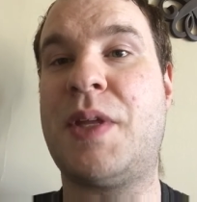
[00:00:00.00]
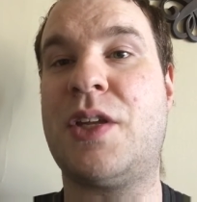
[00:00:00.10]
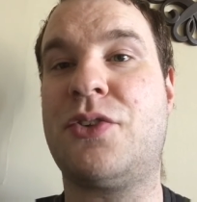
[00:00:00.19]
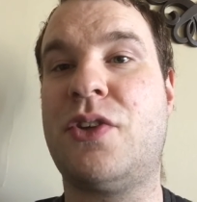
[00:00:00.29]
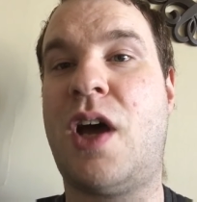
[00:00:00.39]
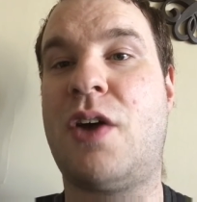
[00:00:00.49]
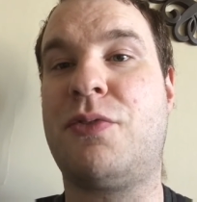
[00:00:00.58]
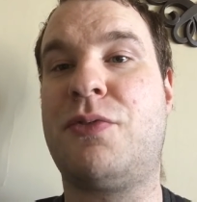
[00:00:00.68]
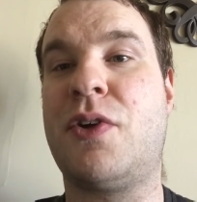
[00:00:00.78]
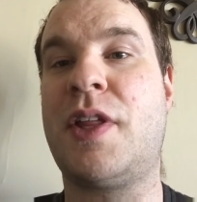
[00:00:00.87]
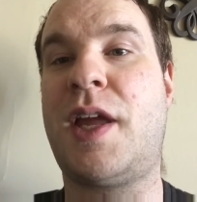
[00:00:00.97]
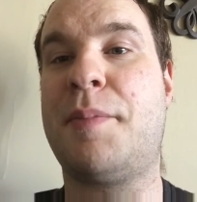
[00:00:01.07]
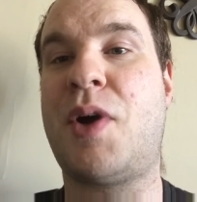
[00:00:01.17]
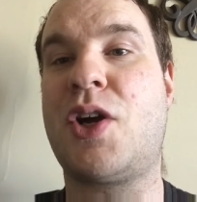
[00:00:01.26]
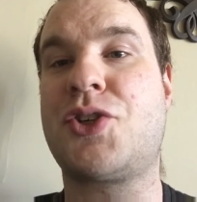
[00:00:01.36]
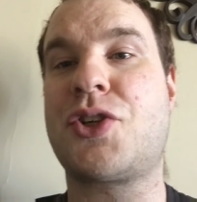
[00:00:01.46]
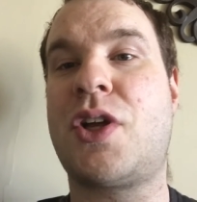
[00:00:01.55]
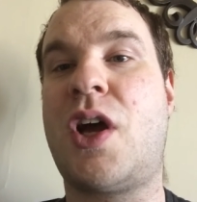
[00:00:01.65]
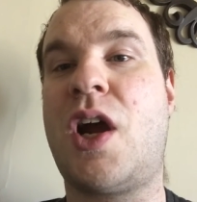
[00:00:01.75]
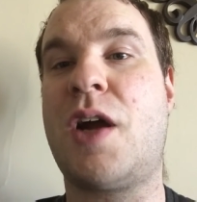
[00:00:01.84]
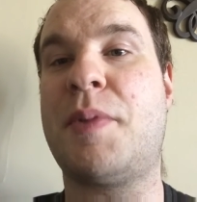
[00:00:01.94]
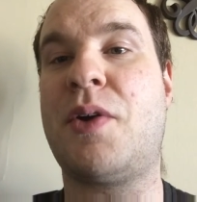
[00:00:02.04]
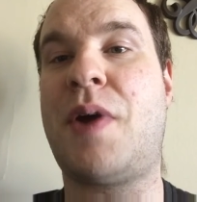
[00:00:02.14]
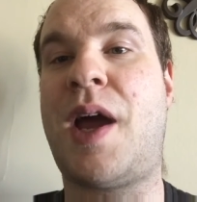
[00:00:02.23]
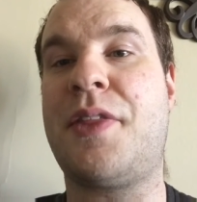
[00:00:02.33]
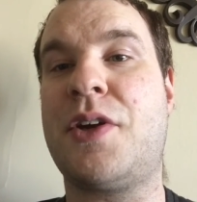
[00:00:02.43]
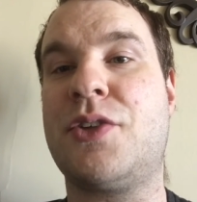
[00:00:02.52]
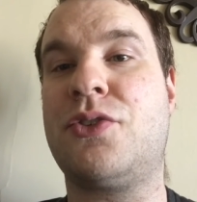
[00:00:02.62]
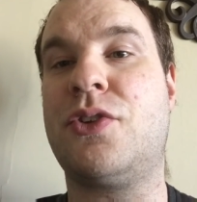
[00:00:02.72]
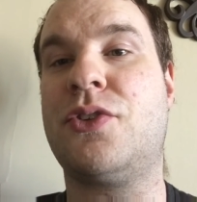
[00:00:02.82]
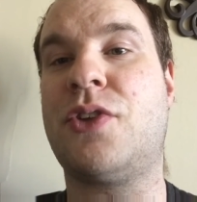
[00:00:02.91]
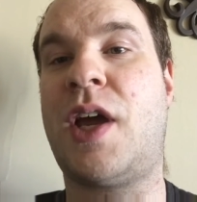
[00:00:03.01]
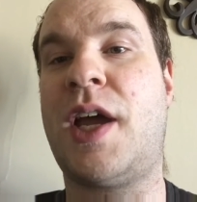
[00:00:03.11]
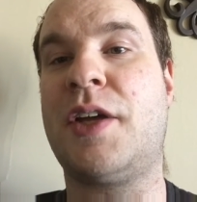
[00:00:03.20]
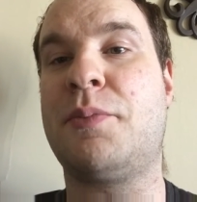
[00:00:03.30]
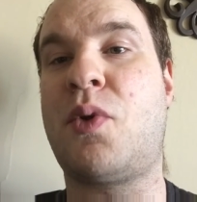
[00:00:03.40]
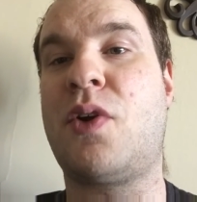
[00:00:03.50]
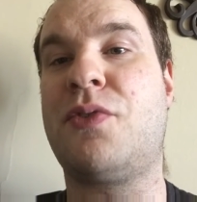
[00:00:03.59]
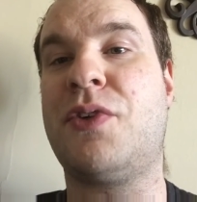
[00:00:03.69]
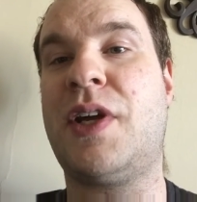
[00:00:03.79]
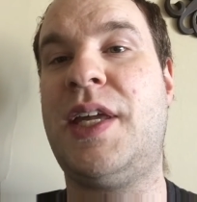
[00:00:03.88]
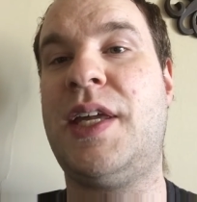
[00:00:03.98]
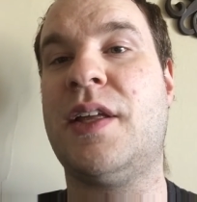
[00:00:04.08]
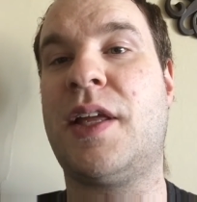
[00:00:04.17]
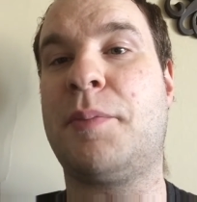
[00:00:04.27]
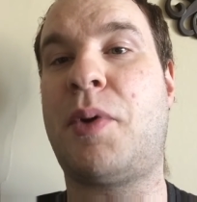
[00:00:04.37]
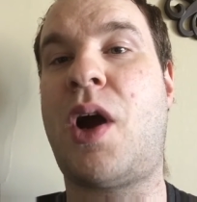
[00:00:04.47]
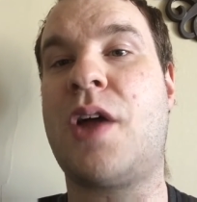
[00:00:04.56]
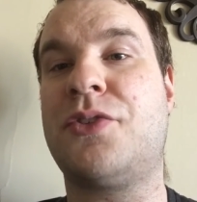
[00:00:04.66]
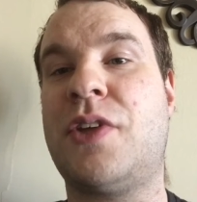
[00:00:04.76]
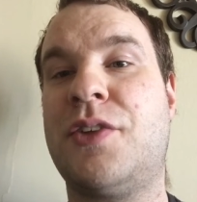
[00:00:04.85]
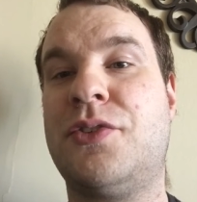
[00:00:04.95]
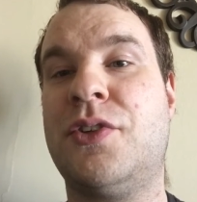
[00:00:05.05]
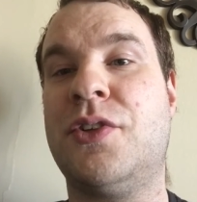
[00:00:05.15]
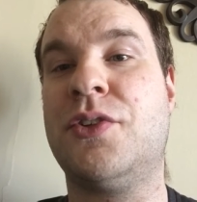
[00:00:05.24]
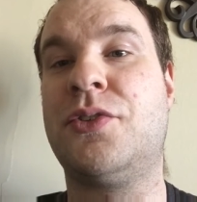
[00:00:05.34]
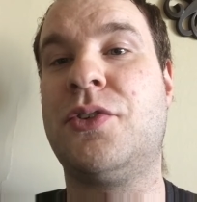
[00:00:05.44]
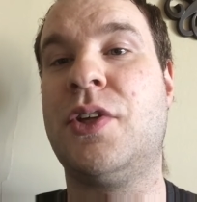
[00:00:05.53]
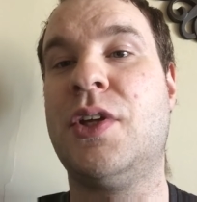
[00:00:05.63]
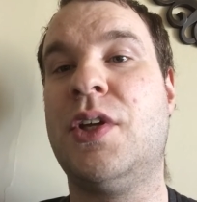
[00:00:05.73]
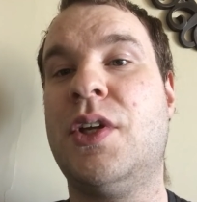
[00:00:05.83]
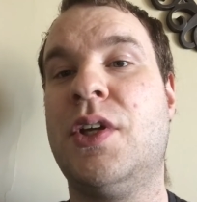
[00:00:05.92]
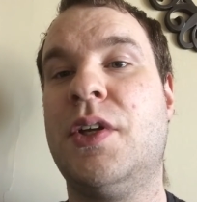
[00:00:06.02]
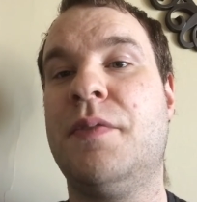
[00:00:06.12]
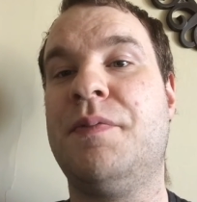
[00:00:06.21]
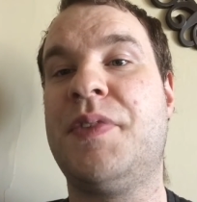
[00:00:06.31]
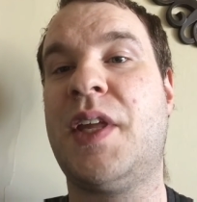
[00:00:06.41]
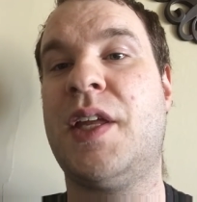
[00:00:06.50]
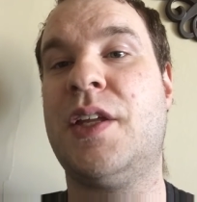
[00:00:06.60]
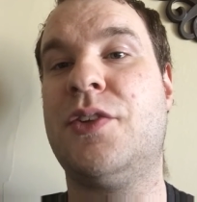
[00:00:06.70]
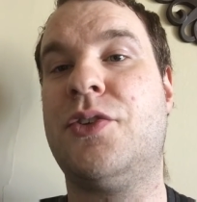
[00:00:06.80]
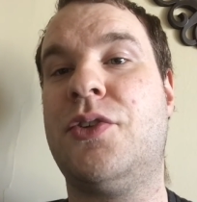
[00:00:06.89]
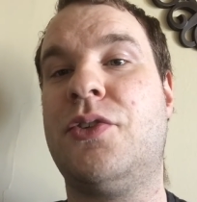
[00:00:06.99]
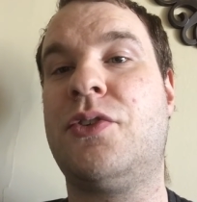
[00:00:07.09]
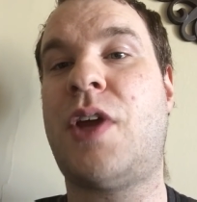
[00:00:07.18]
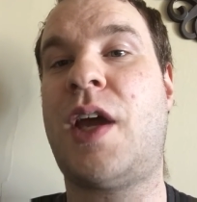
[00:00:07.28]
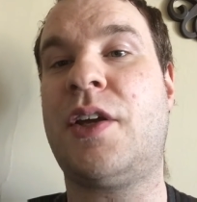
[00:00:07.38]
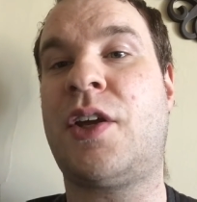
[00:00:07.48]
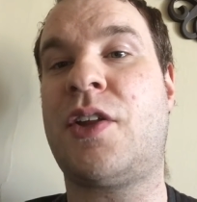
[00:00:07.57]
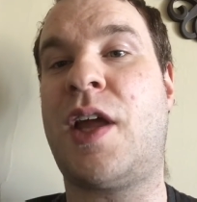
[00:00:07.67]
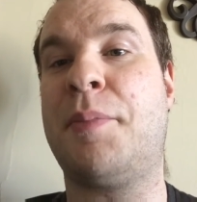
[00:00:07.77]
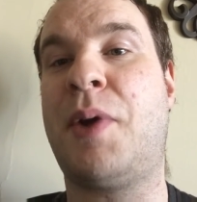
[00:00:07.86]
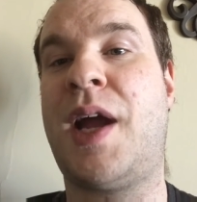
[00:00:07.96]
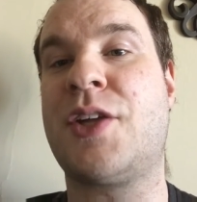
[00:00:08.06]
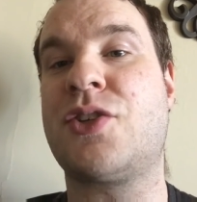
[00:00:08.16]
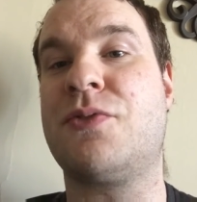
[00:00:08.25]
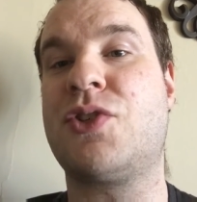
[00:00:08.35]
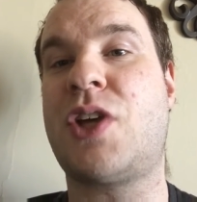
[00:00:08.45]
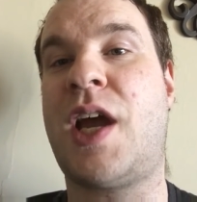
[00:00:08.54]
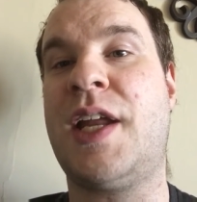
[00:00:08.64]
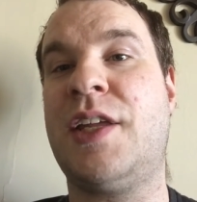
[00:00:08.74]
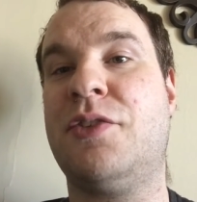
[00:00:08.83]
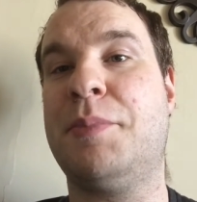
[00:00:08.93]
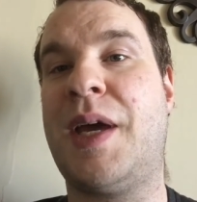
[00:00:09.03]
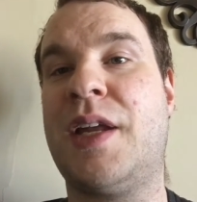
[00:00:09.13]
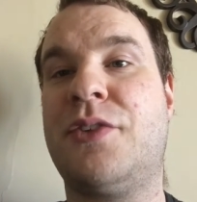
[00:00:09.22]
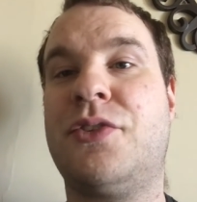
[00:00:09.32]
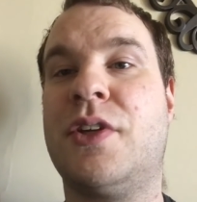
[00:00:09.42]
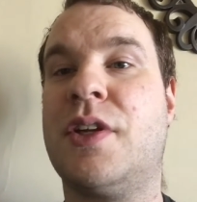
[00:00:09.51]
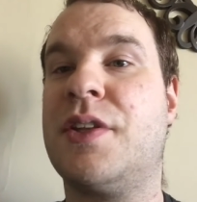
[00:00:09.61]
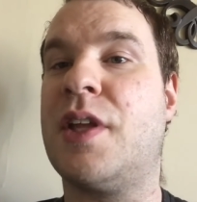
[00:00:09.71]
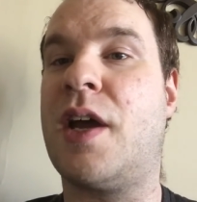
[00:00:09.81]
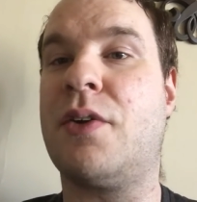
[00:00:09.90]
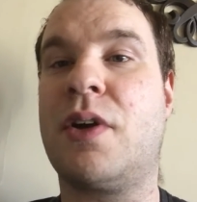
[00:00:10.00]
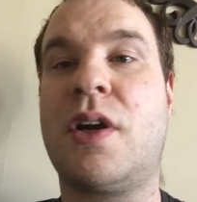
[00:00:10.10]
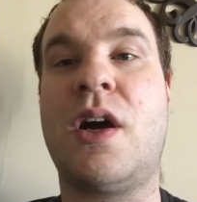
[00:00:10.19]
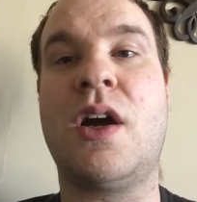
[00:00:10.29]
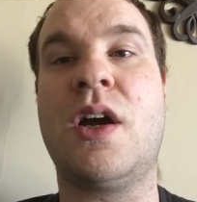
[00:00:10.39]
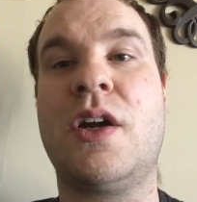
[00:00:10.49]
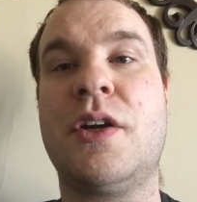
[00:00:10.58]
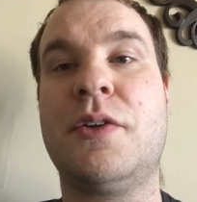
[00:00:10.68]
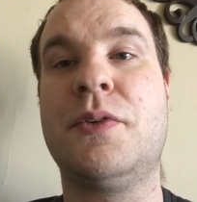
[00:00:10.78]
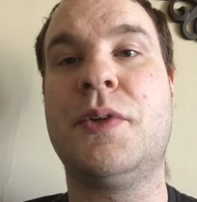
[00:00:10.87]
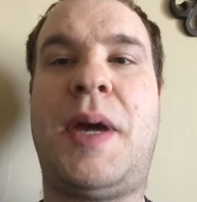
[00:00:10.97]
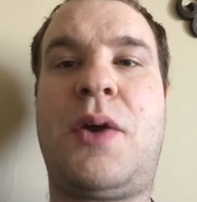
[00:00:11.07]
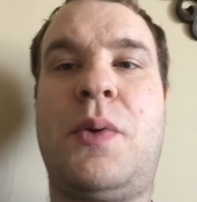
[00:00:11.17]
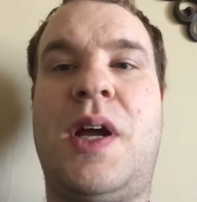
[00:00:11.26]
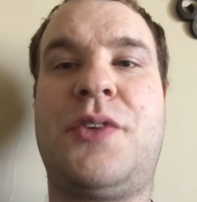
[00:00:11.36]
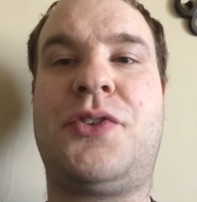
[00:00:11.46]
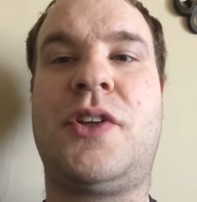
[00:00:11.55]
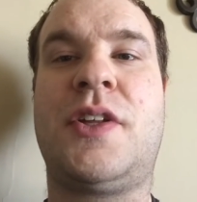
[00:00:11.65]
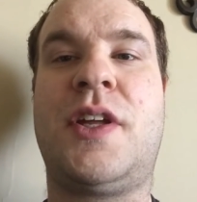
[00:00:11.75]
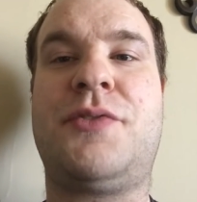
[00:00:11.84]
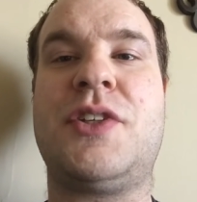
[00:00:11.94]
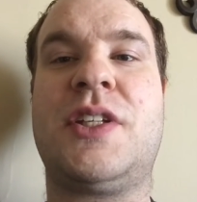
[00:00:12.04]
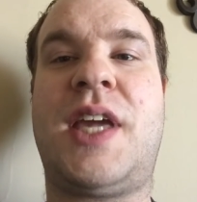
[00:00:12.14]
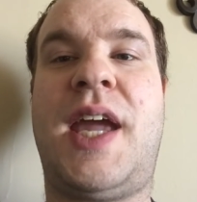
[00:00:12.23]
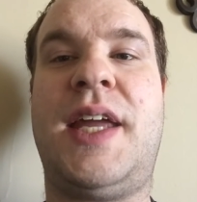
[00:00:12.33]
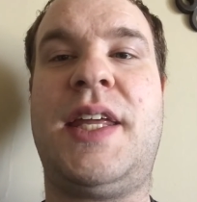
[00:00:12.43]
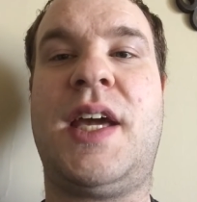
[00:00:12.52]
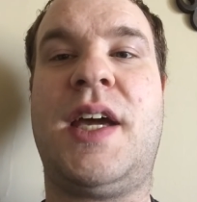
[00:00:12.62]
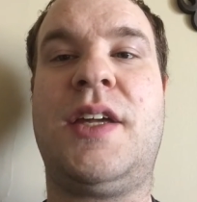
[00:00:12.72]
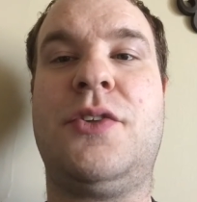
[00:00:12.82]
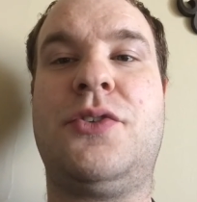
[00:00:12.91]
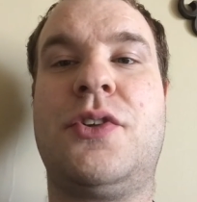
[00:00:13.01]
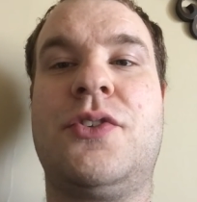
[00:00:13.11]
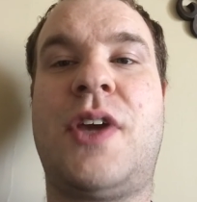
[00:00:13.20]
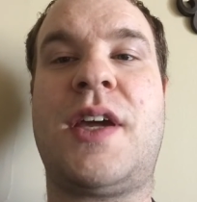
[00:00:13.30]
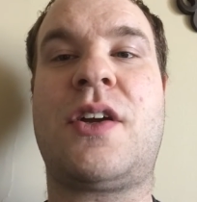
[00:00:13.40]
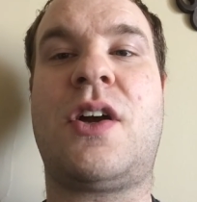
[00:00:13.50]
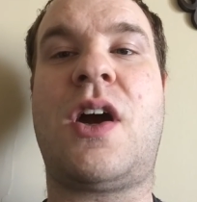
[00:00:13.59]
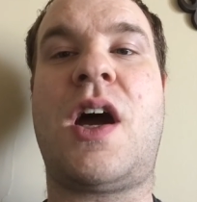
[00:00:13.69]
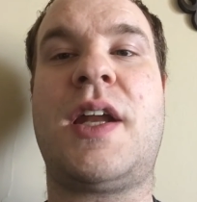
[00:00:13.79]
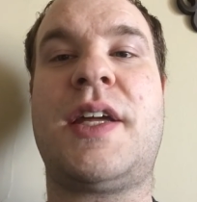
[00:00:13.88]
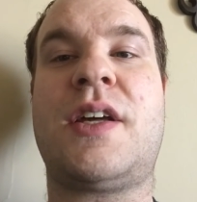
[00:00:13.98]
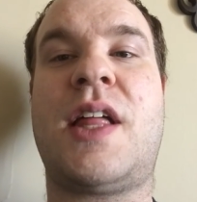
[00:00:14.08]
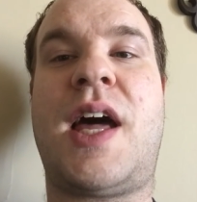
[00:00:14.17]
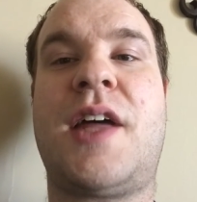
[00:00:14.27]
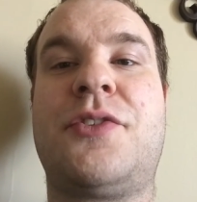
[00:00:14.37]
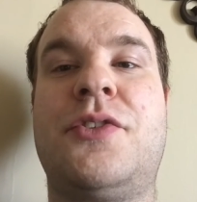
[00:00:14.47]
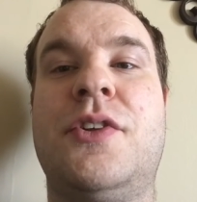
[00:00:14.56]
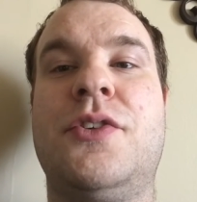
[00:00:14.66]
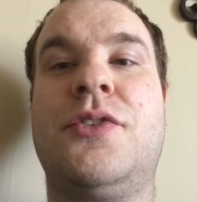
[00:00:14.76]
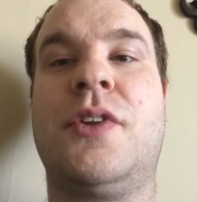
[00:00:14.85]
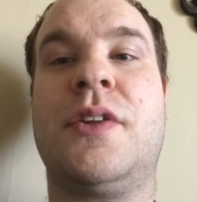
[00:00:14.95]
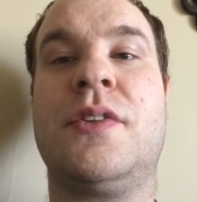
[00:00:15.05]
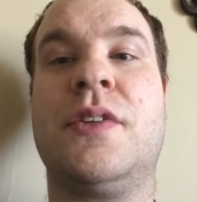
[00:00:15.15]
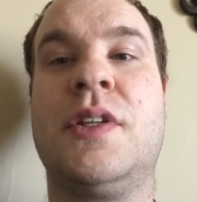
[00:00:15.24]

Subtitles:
that it's not fully a martial art, but rather it's designed more for healing processes. And it's technically a branch of Chinese medicine in that regard. Back when I still lived in Katy, I used to take karate classes at